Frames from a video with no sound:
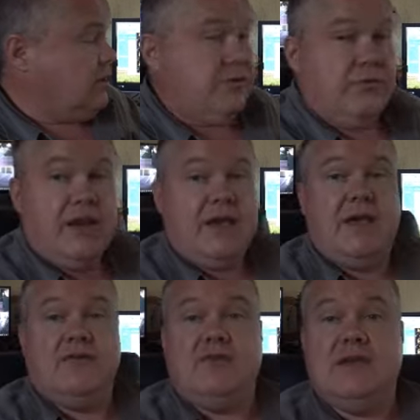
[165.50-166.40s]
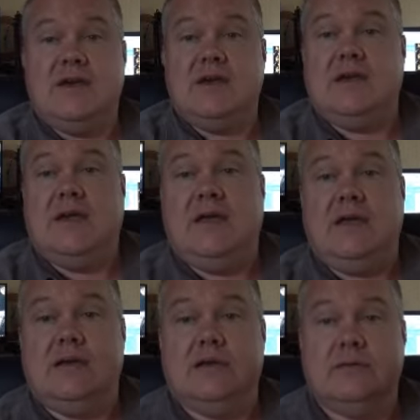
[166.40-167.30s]
Then I have here a
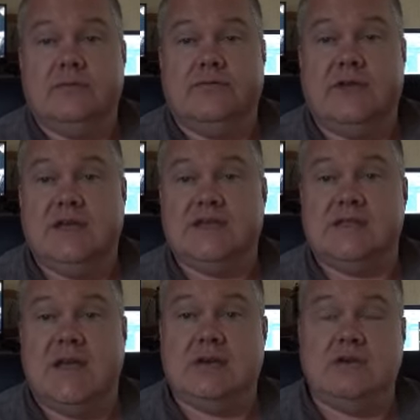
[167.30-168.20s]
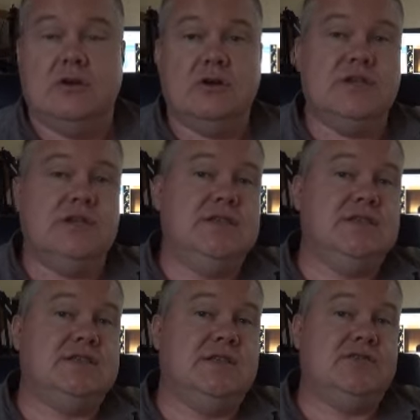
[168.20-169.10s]
fairly standard Nokia
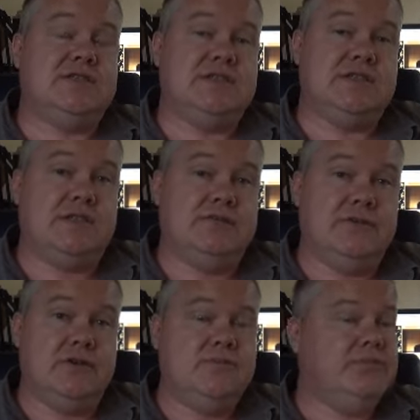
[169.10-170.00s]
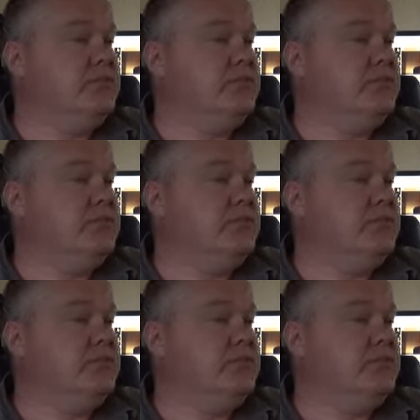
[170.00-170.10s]
E70 cell phone.